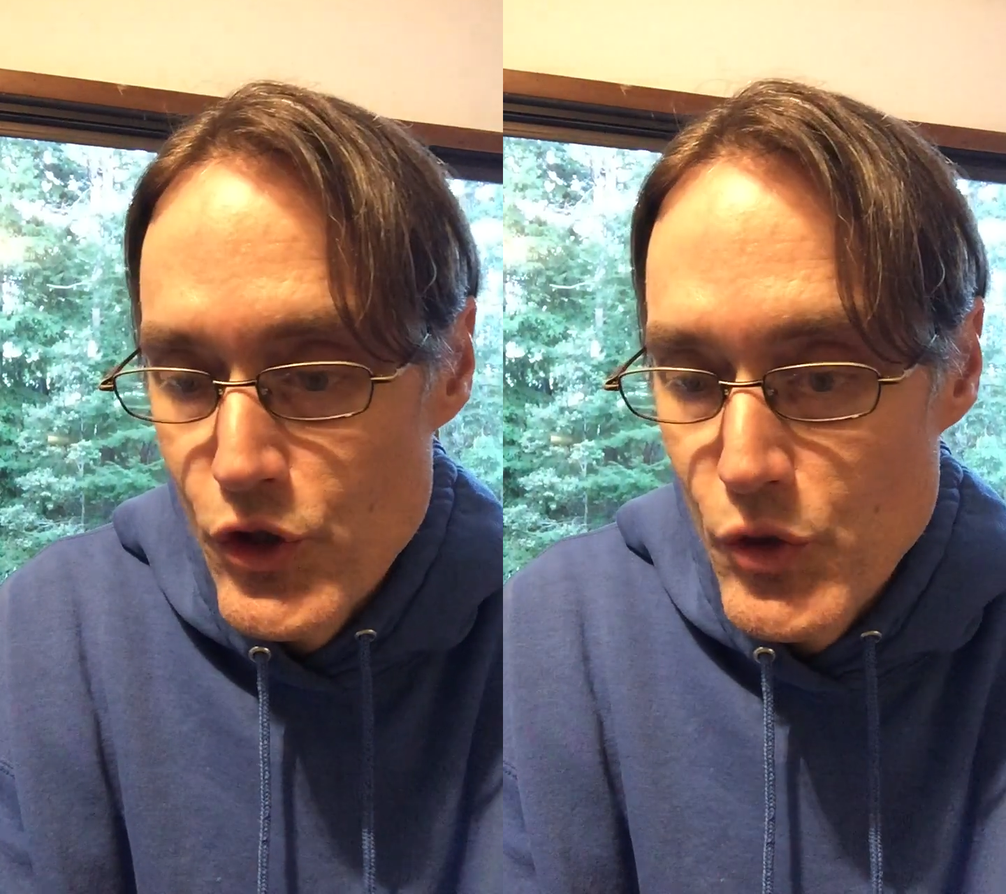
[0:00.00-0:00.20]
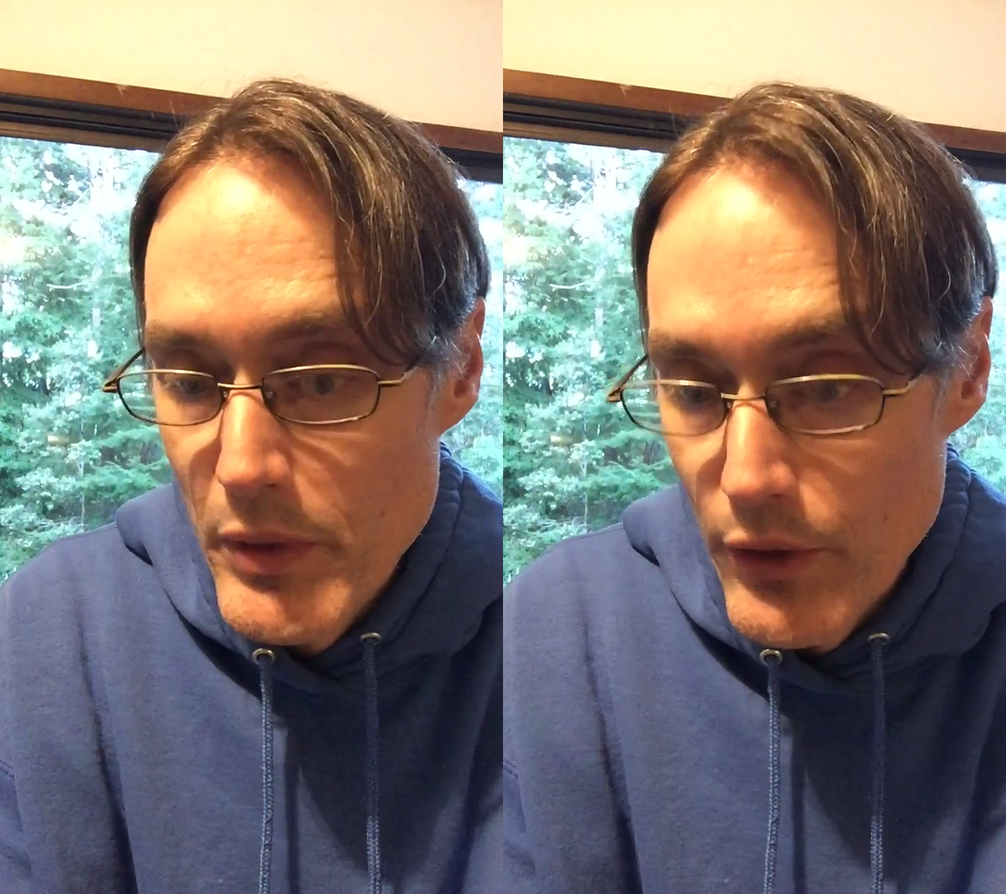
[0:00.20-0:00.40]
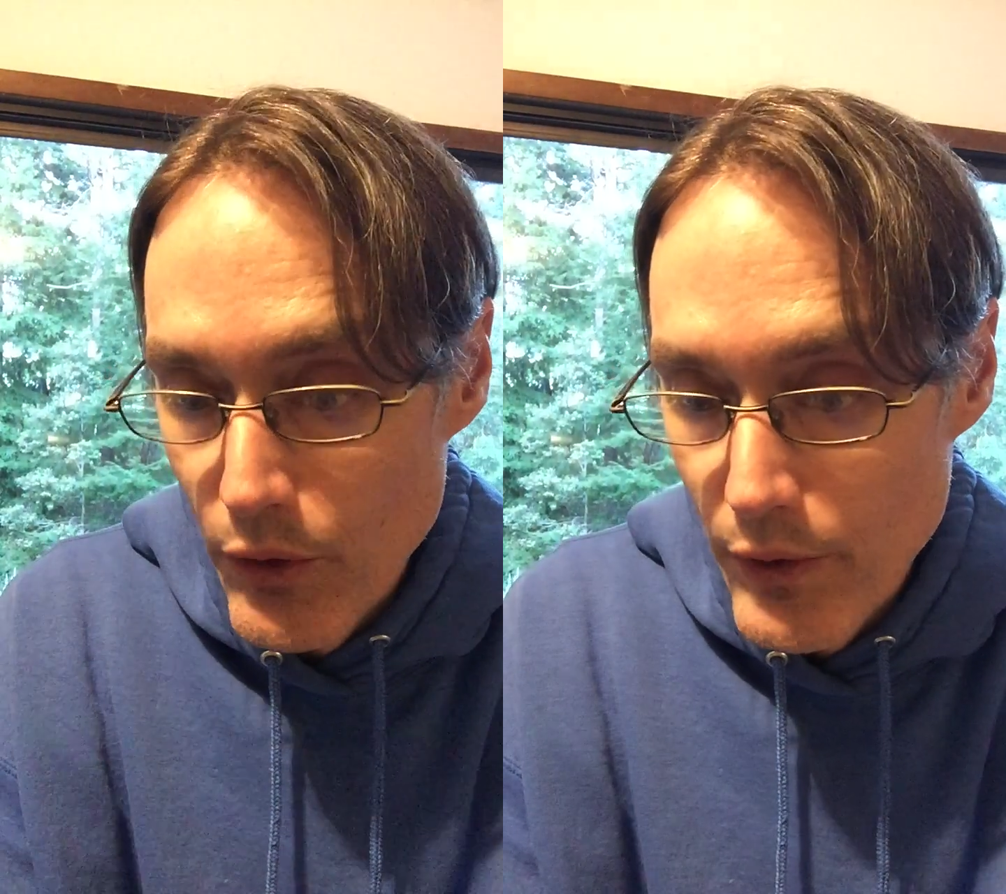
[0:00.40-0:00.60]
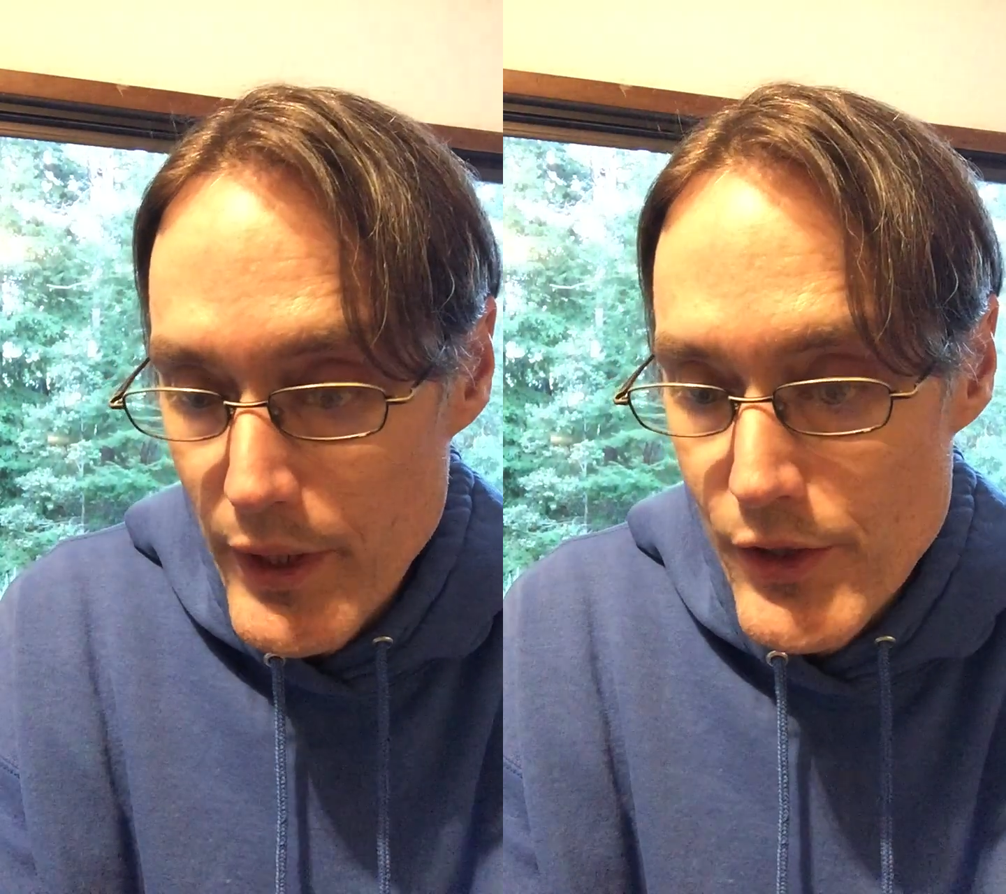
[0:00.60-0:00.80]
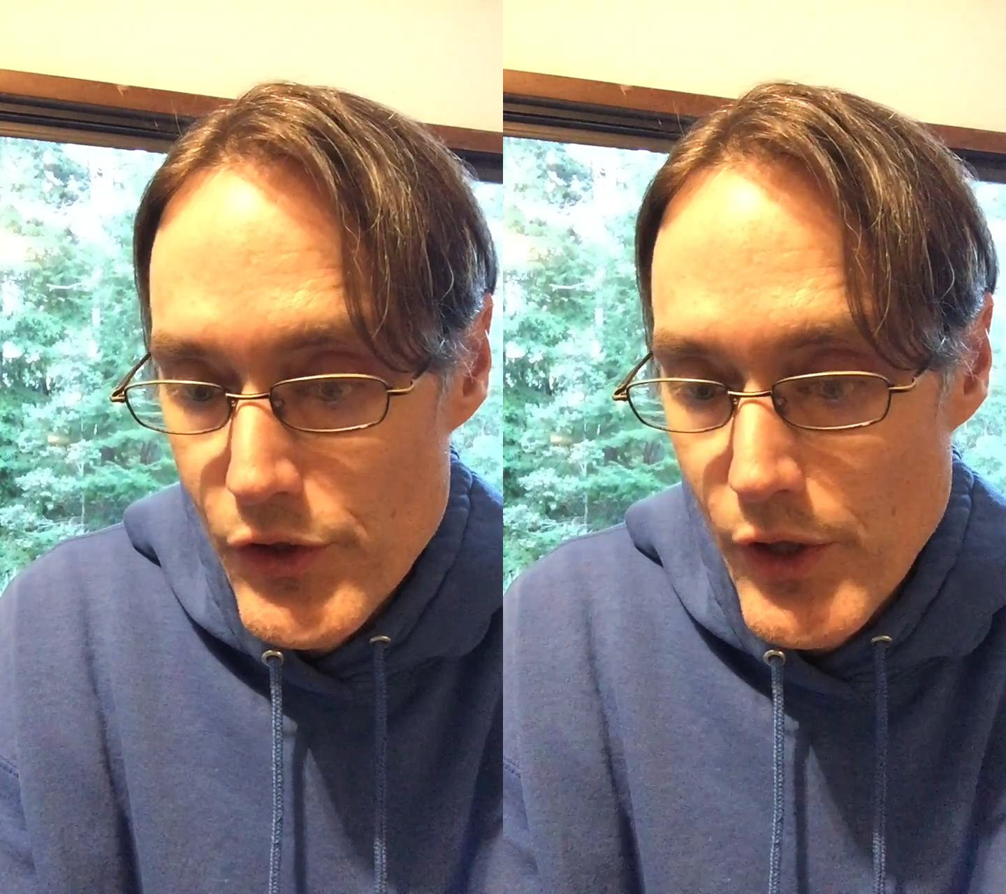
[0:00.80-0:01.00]
spiel,
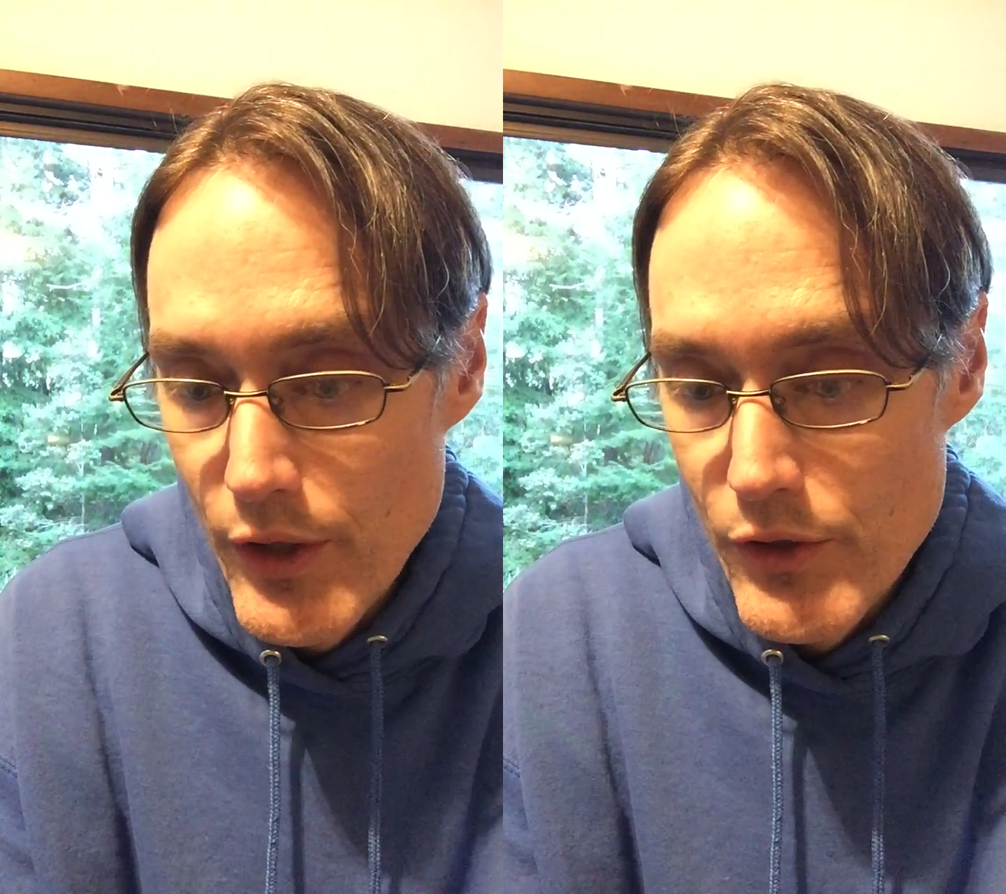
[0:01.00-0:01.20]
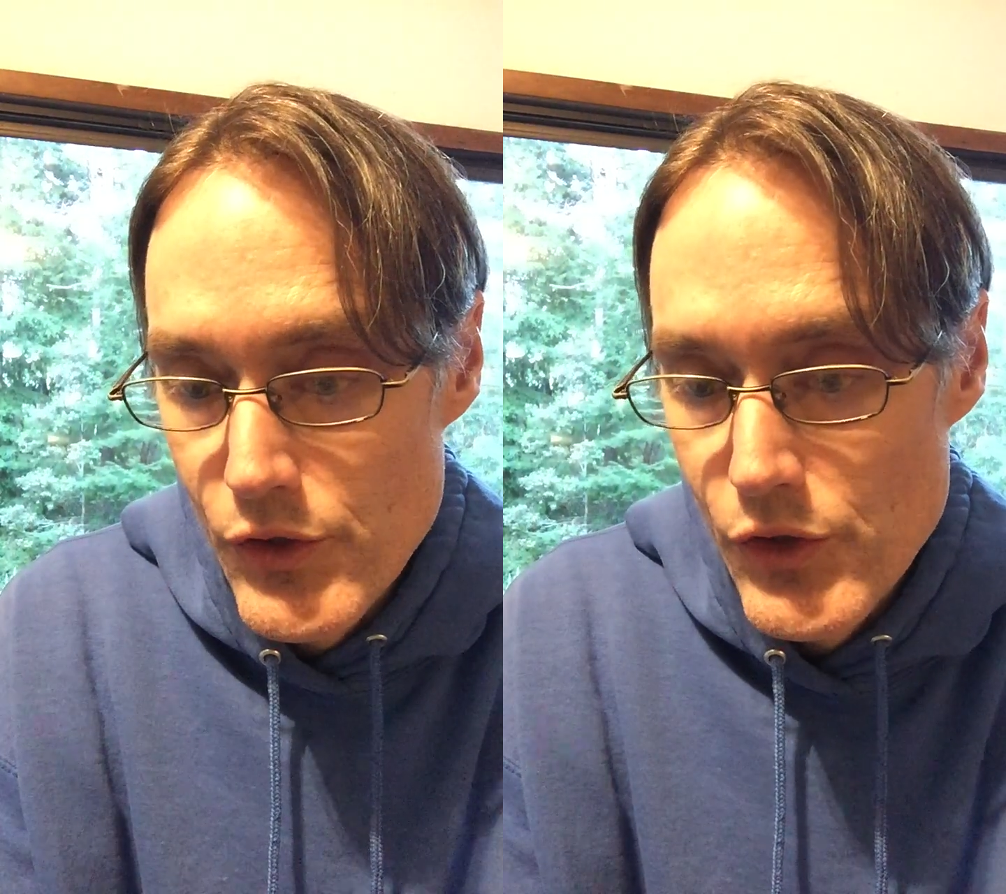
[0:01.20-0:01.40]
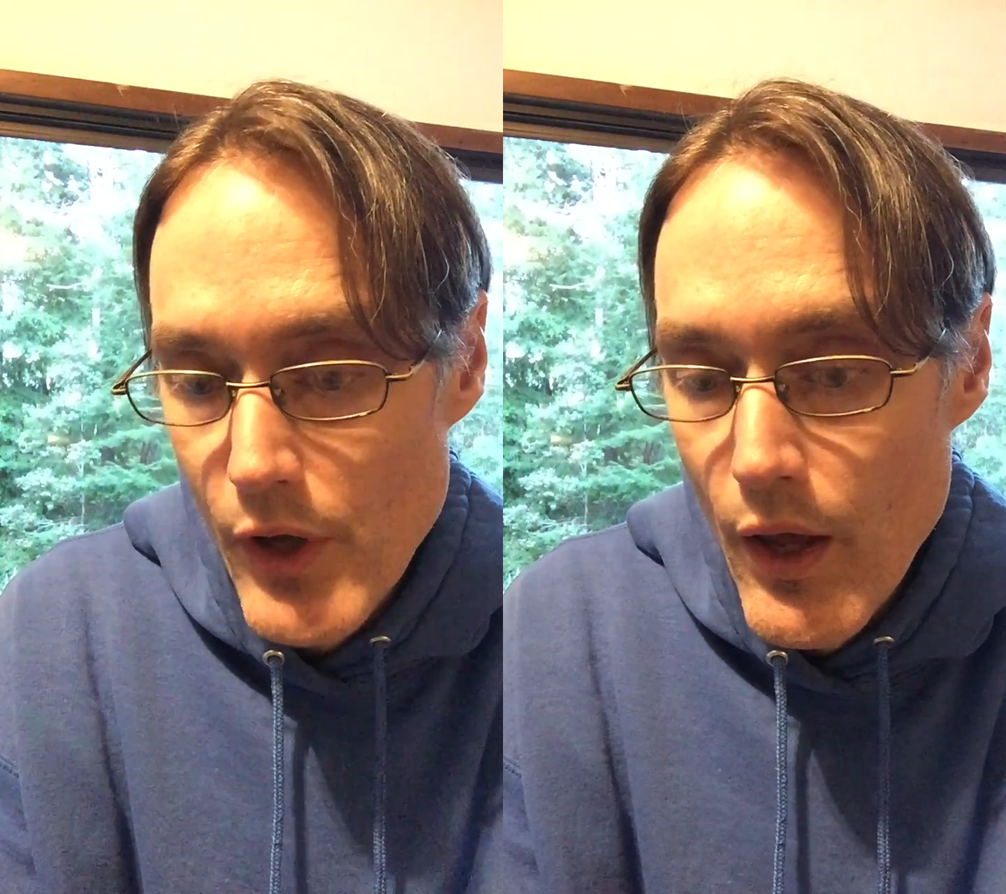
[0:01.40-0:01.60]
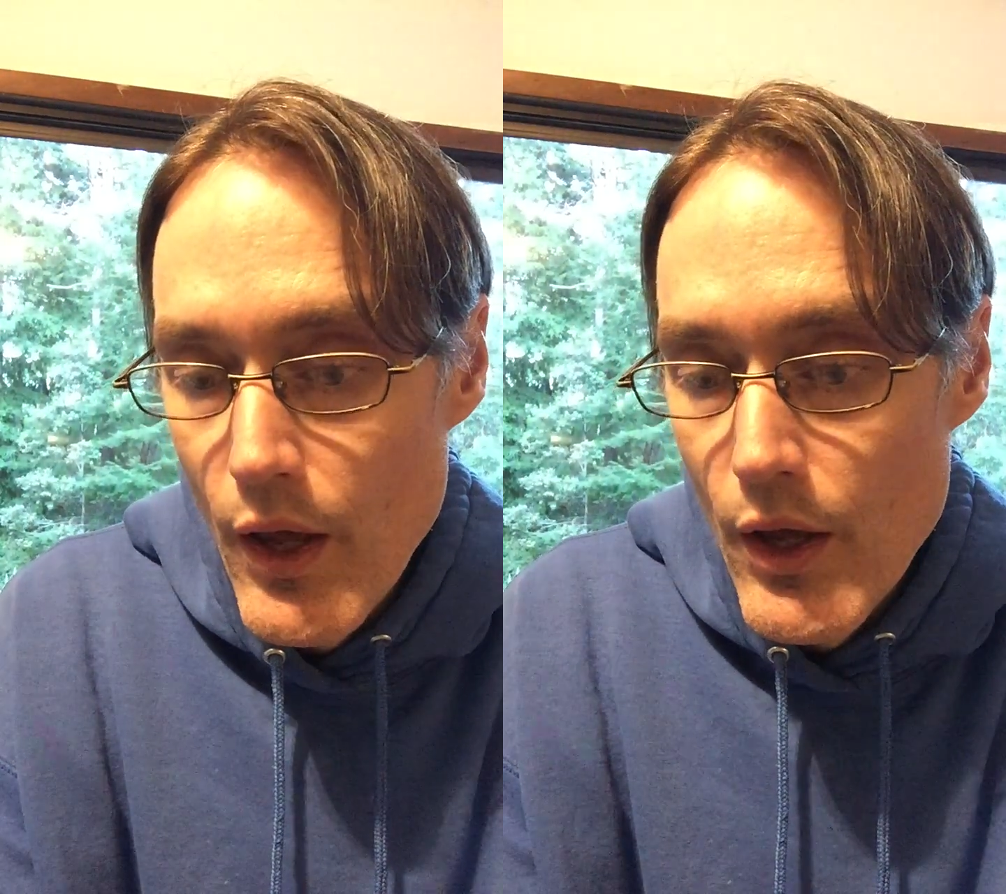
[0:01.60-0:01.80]
he says